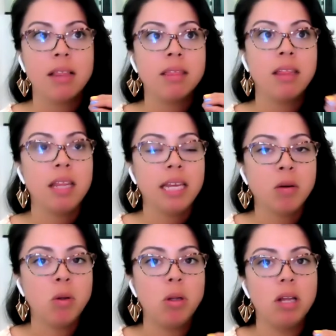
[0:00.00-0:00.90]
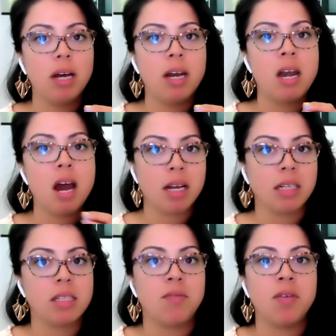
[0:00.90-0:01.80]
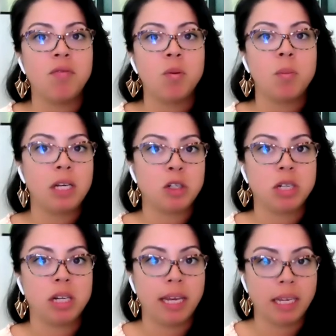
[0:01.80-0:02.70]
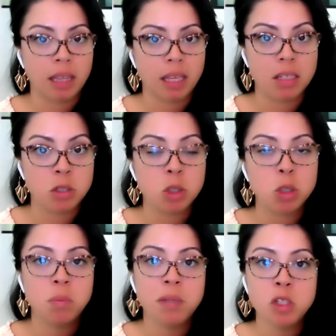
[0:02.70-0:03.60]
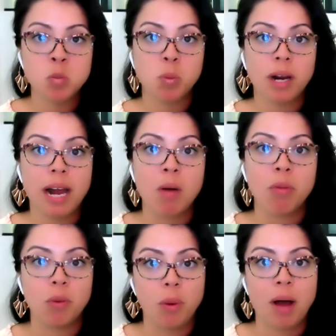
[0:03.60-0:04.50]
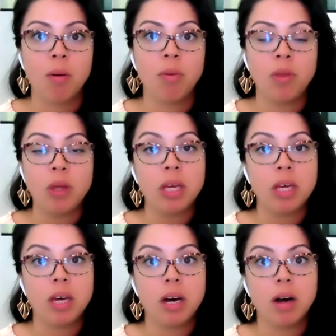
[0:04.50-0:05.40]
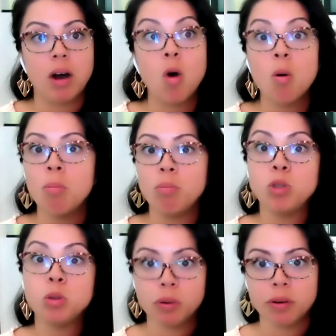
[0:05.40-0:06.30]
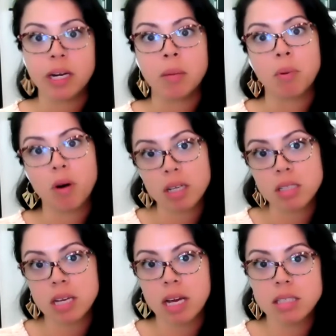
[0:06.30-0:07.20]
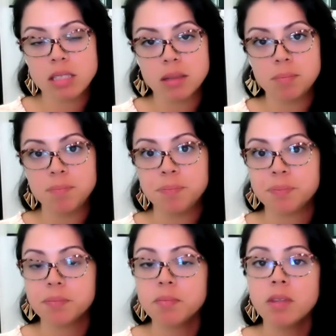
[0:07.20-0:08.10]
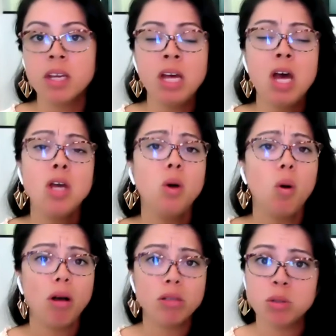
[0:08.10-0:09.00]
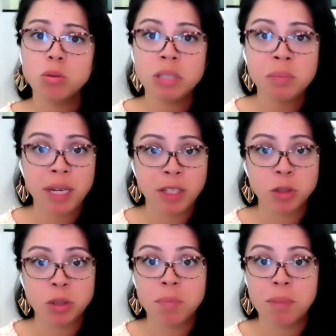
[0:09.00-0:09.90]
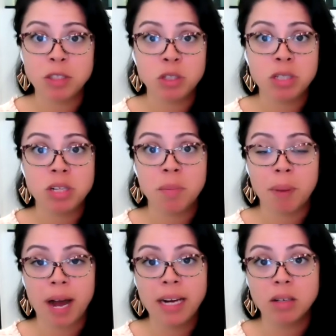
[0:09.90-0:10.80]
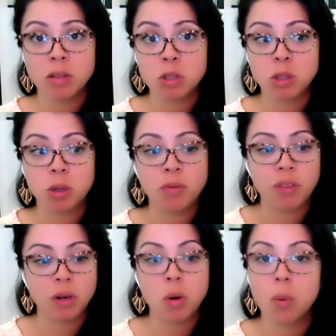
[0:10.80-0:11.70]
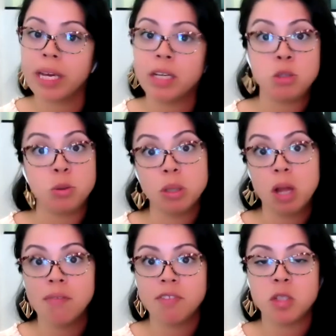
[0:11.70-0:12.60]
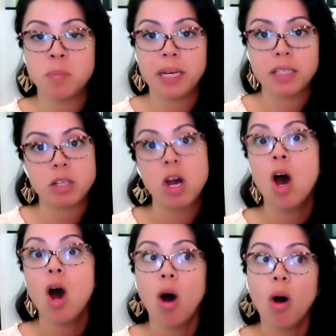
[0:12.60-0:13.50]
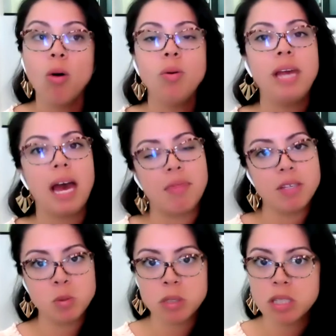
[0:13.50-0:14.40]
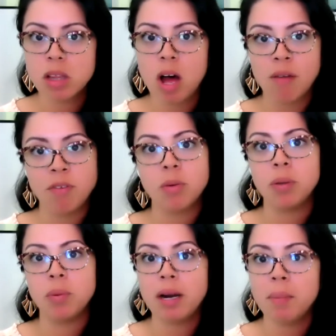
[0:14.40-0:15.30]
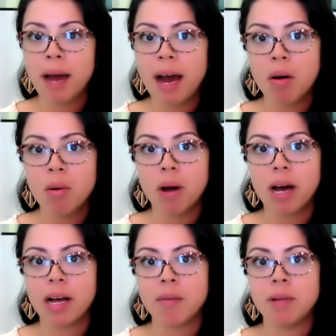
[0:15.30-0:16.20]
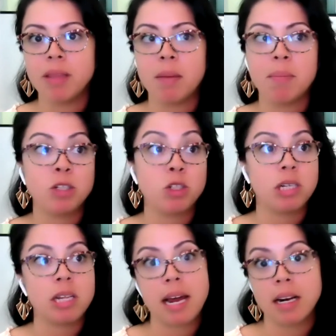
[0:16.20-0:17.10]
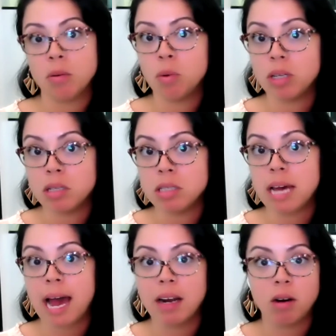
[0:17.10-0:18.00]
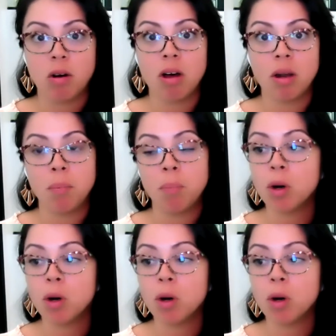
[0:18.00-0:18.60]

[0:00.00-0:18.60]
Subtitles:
Little nuggets of information like this should be spread out throughout the home touring process. You'll also want to make sure to mention to the buyers, if they're going into a loft space, oh yeah, this was the loft that we read about. They mentioned that it was added on